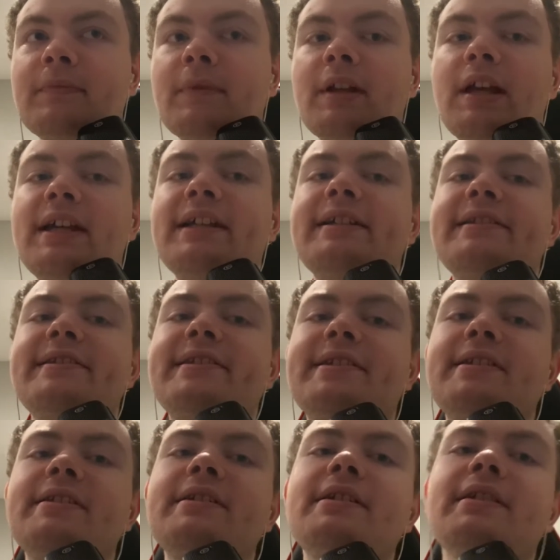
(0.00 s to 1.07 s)
And
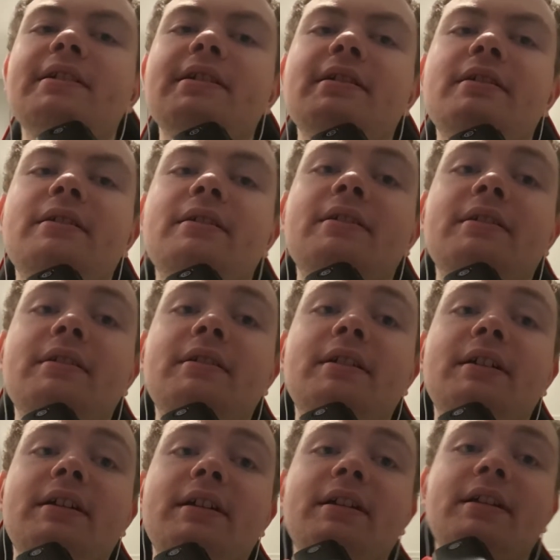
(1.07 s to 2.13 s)
scene.
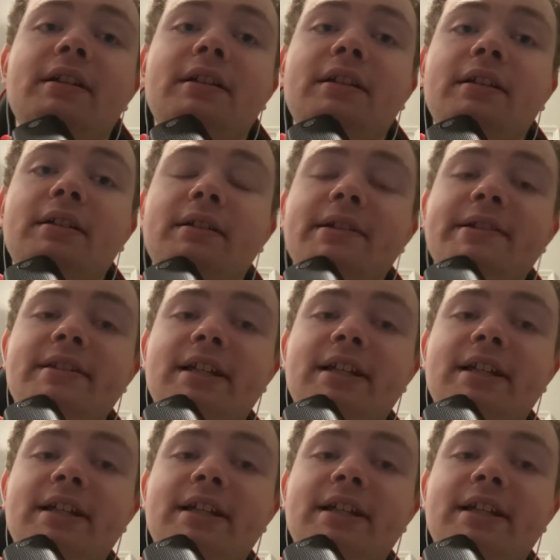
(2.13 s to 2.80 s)
Isn't